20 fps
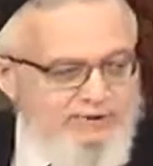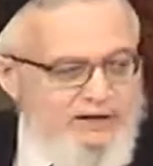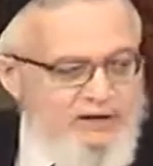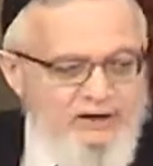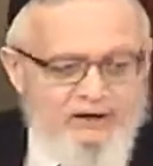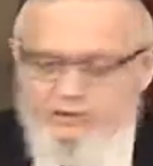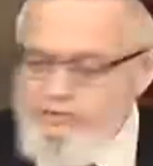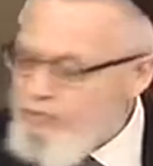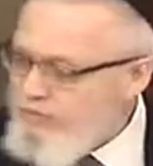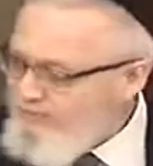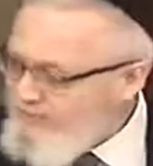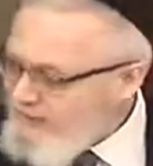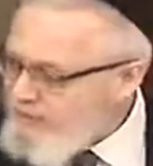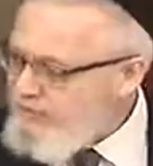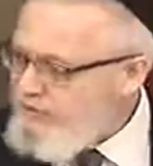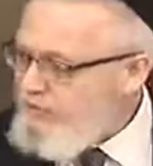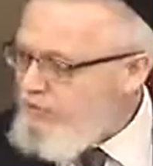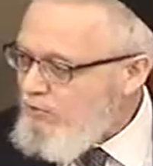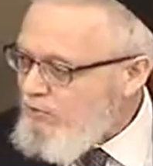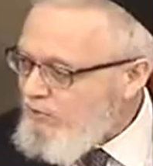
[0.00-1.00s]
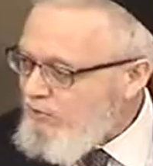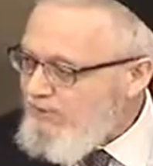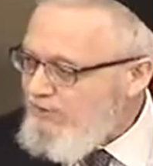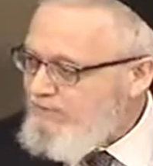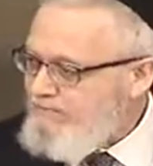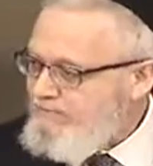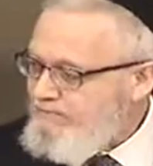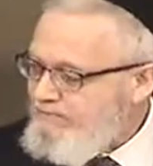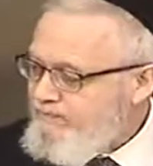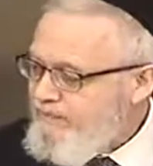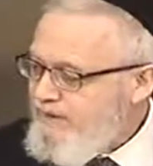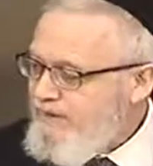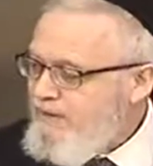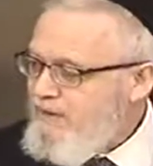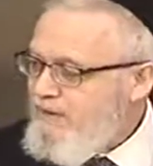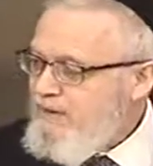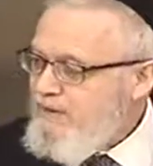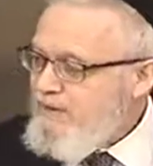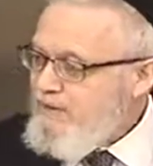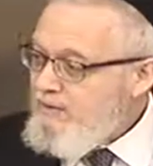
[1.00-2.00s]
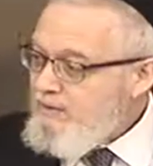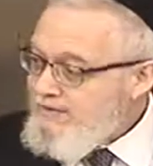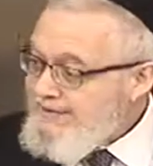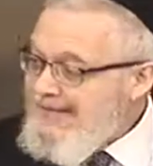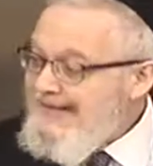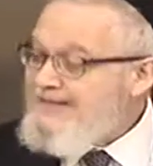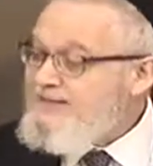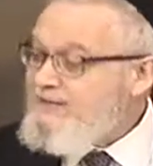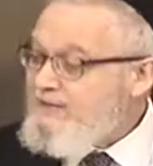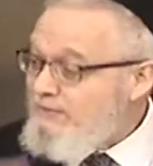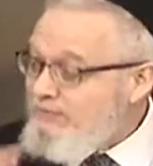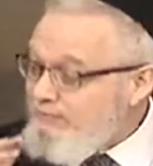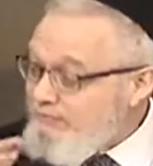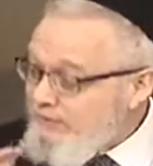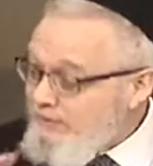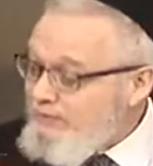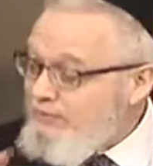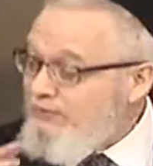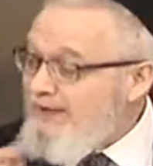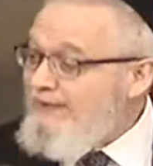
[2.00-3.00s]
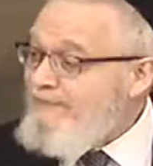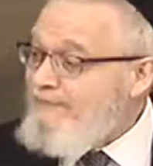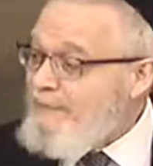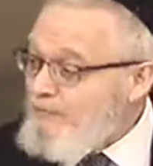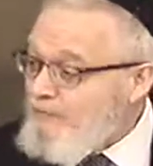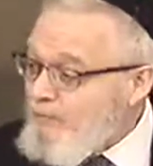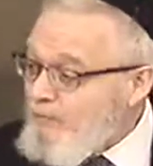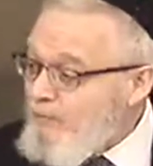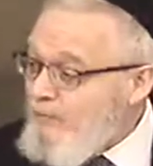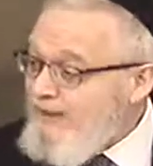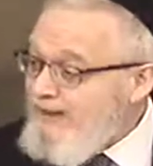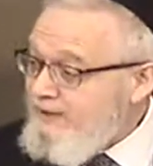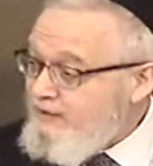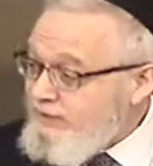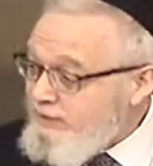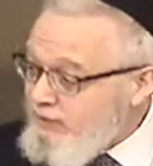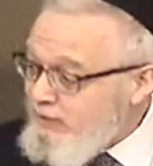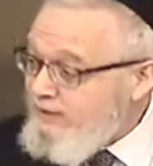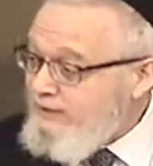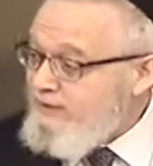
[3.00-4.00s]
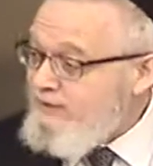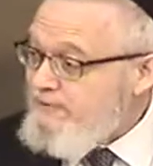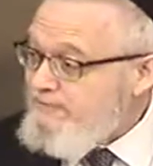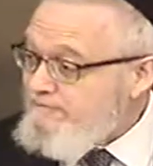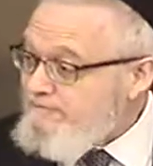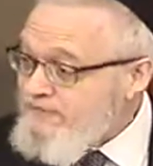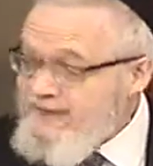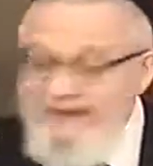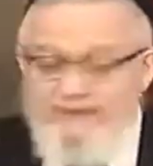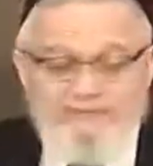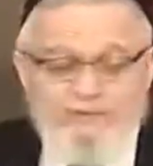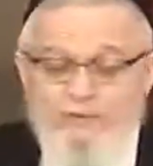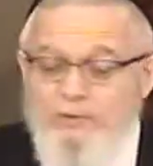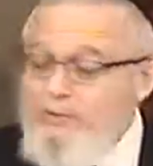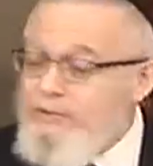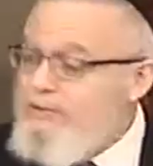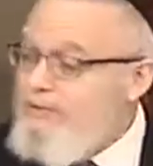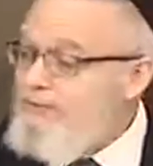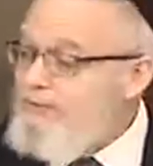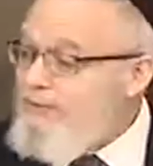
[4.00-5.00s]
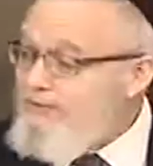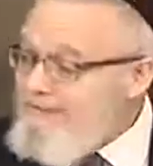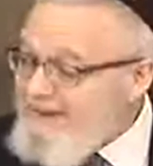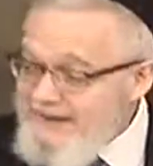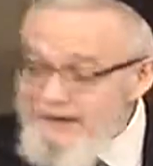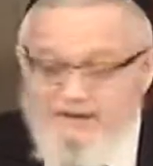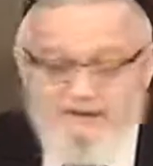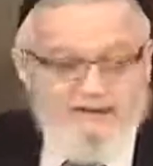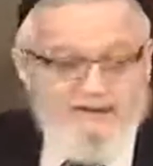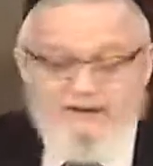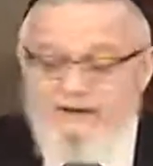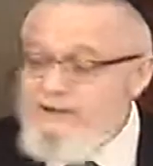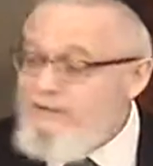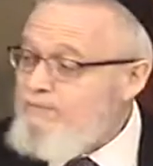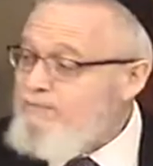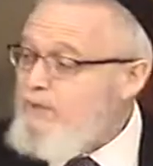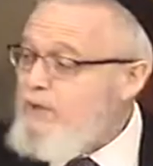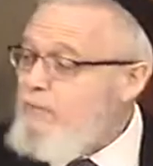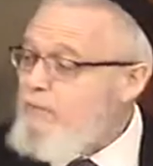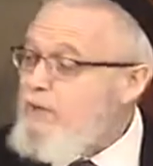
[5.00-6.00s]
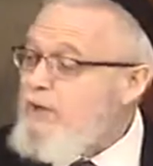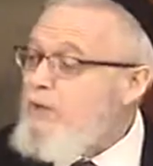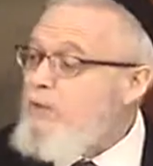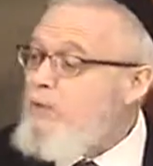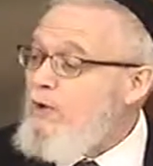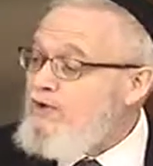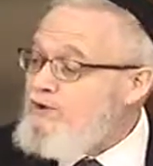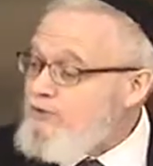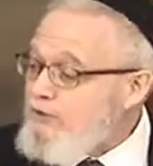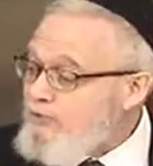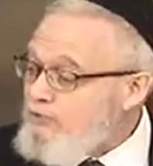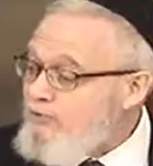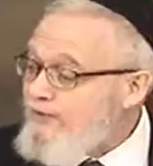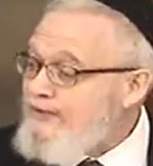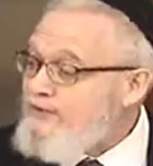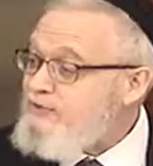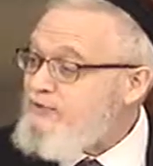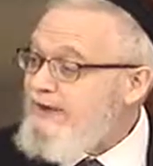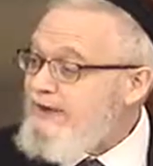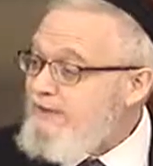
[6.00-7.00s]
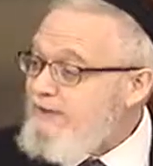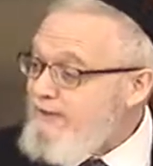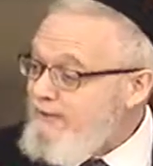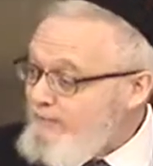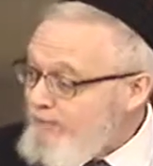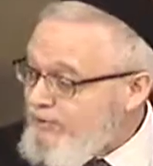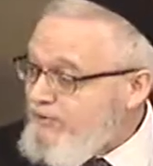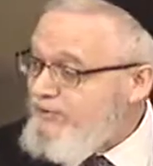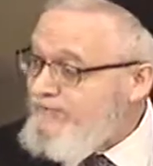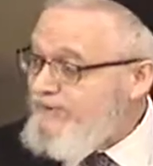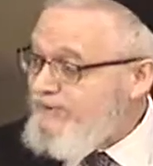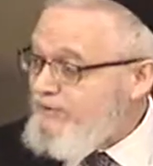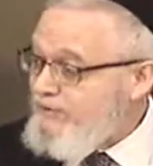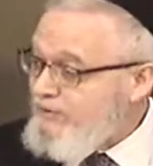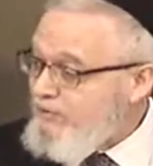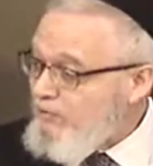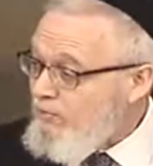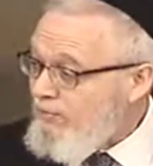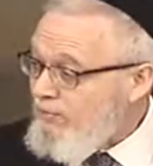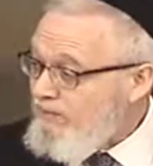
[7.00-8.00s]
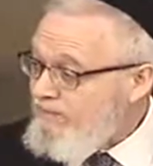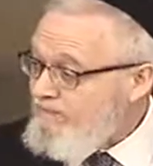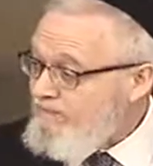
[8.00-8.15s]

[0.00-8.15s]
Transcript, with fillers: be off a minted coin, that's the preferable way to do it. Therefore, rabbinically, we don't want you to transfer anything but the minted coin.